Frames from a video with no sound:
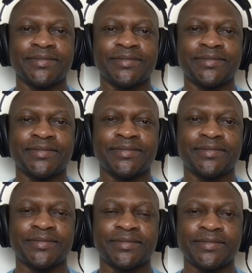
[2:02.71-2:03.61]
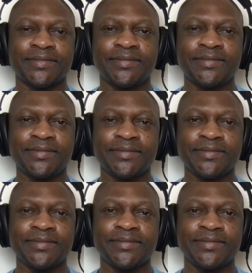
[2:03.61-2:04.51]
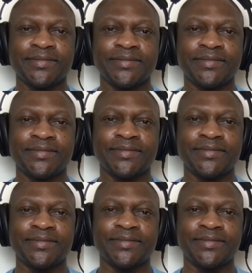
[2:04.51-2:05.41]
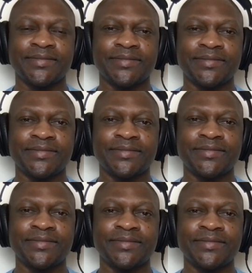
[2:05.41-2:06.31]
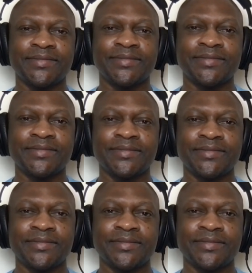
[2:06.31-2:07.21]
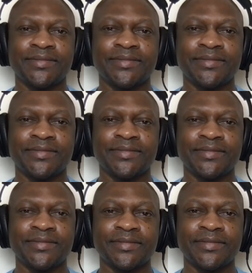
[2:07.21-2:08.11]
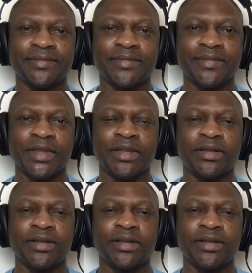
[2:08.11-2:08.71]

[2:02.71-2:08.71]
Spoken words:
This person isn't speaking.